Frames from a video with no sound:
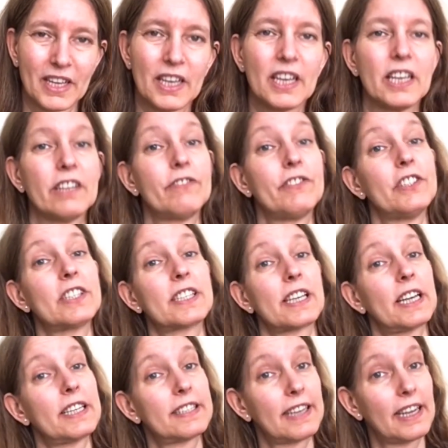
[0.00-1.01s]
If you
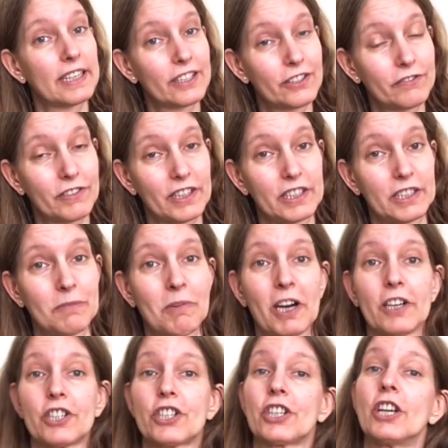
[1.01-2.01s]
say thank you very
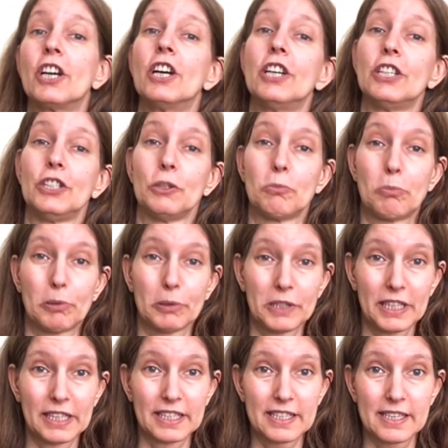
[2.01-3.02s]
much, you put
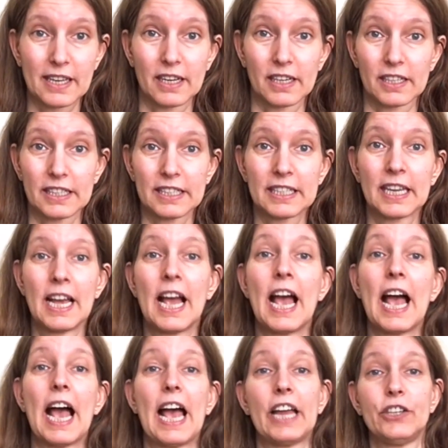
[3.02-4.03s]
it aside
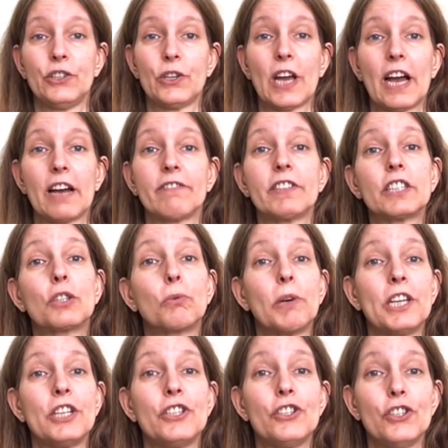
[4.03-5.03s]
and you have it
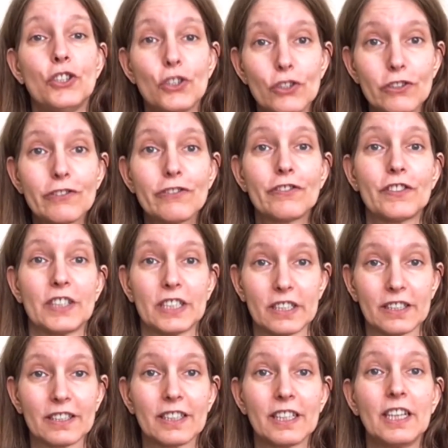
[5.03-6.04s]
when you
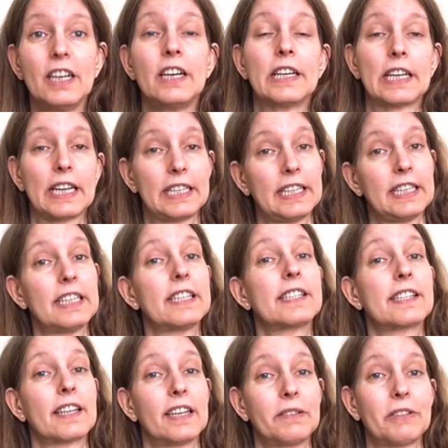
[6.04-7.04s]
feel that it is
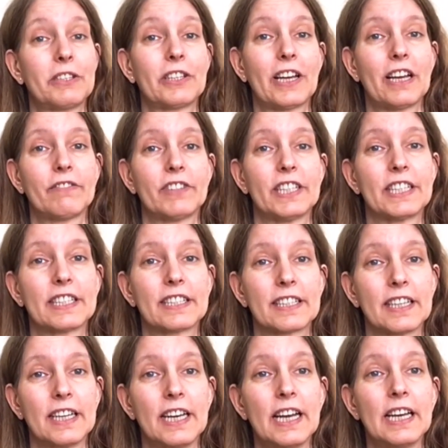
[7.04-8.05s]
time to have it,
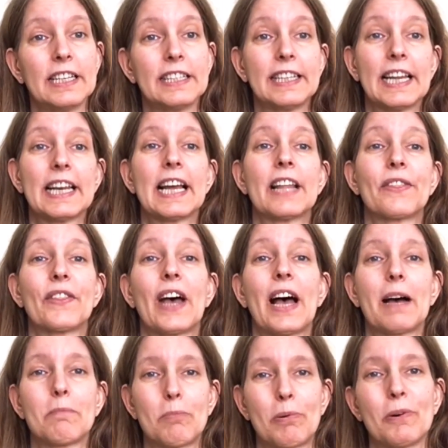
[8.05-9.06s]
then at
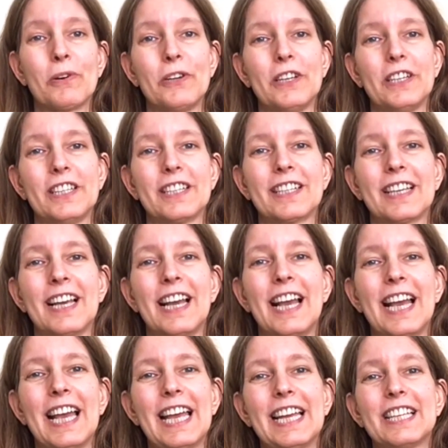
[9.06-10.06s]
that point,
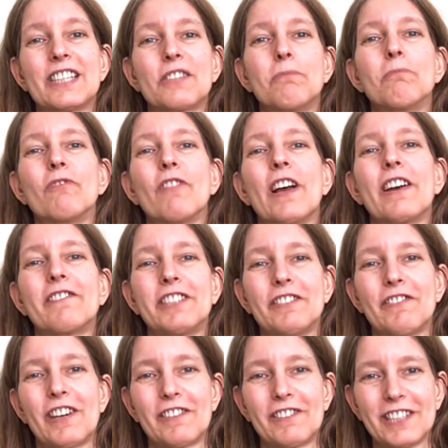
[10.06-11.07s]
it's very,
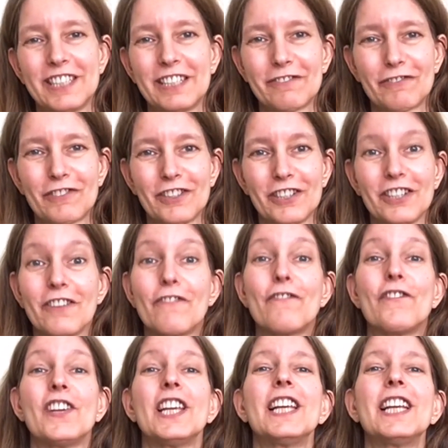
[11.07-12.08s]
very different. The
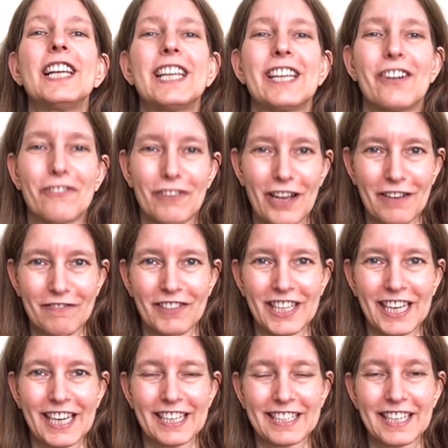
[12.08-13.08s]
feeling of having
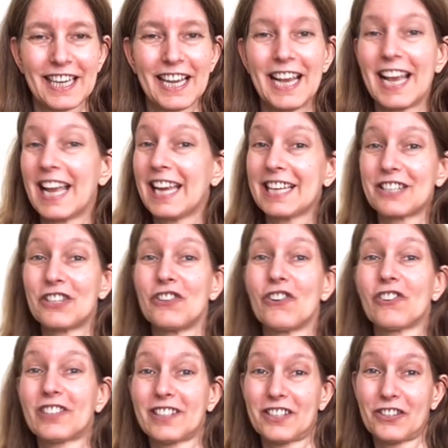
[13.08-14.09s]
it is
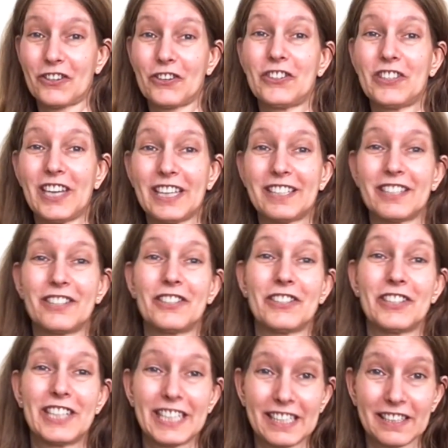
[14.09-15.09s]
not associated to
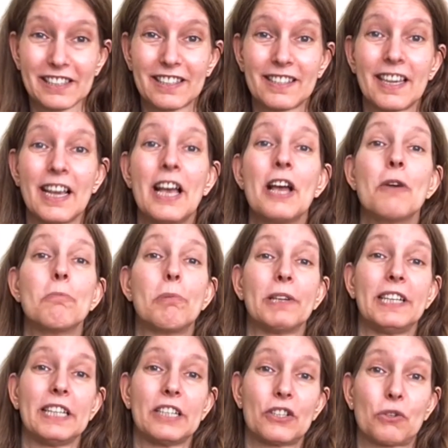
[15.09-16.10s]
guilt,
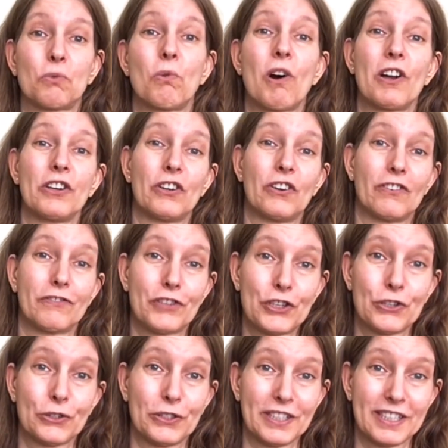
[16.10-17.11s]
but it's one of
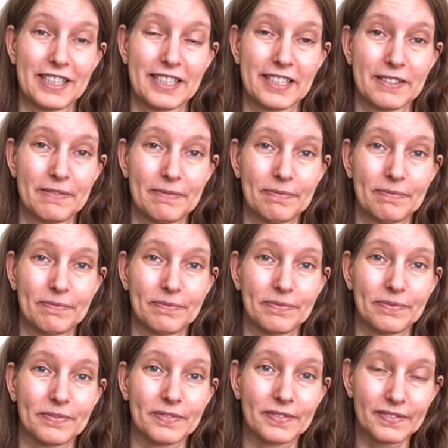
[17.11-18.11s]
choice.
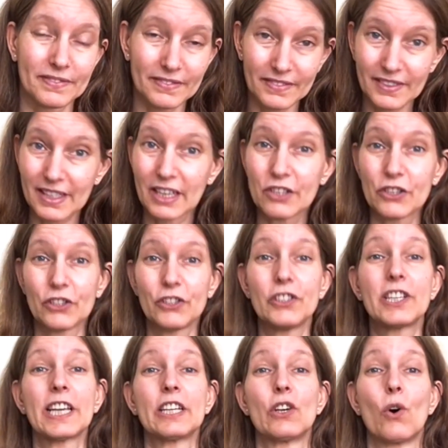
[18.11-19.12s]
So you
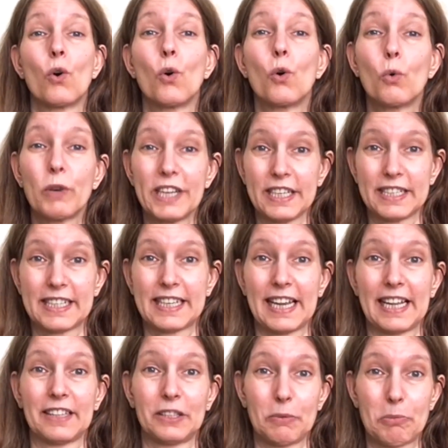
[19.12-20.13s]
can always
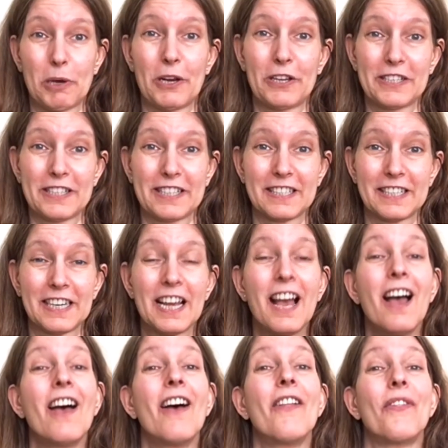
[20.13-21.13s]
tell the
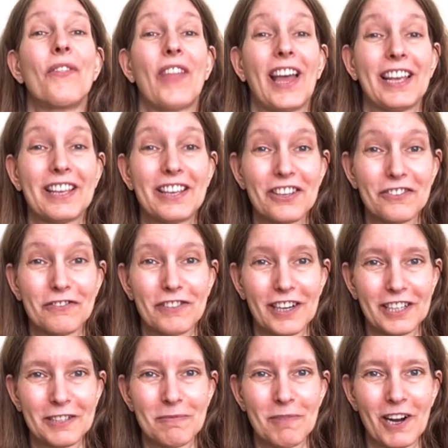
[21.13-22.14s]
person, thank you
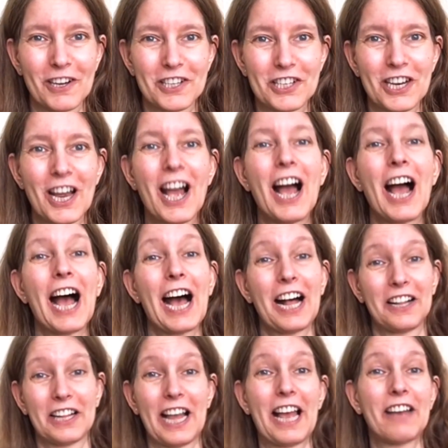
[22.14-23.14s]
very much,
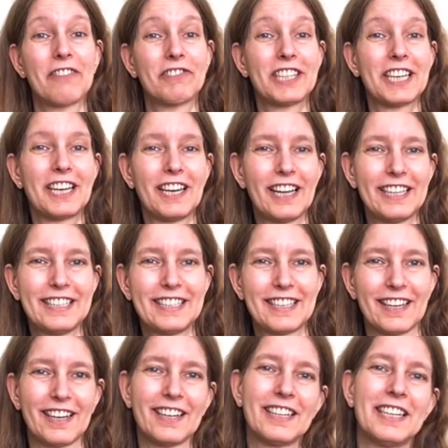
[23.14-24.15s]
I'll have it
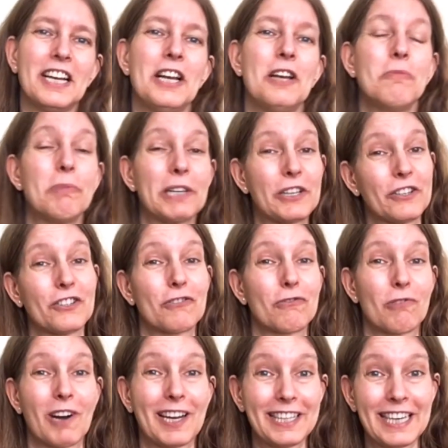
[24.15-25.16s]
later, because
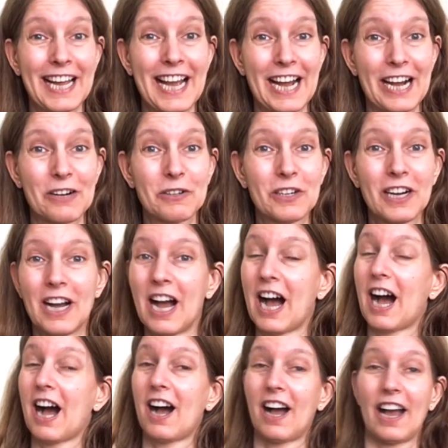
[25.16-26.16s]
right now
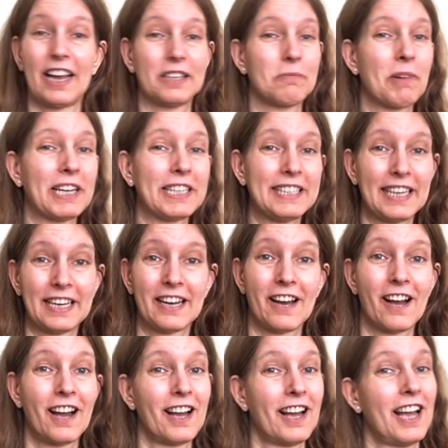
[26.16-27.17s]
I had my
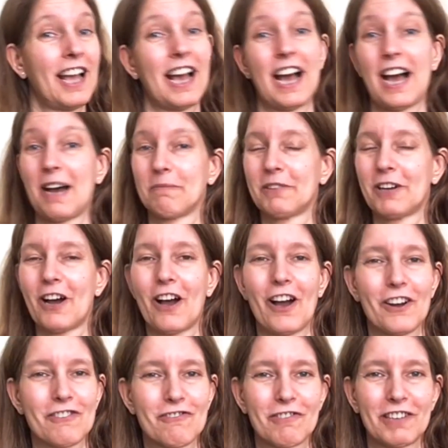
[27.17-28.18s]
dinner, I'm not
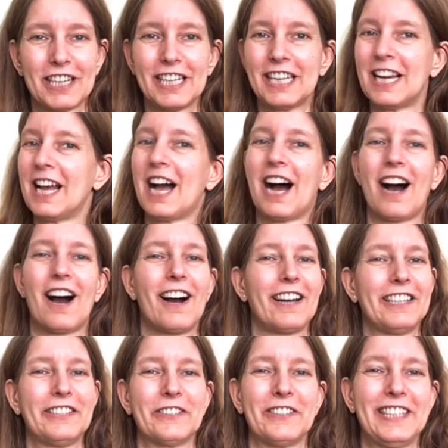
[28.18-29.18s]
hungry, I
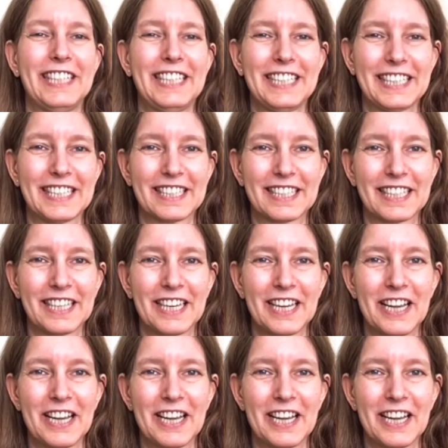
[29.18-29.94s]
don't need it.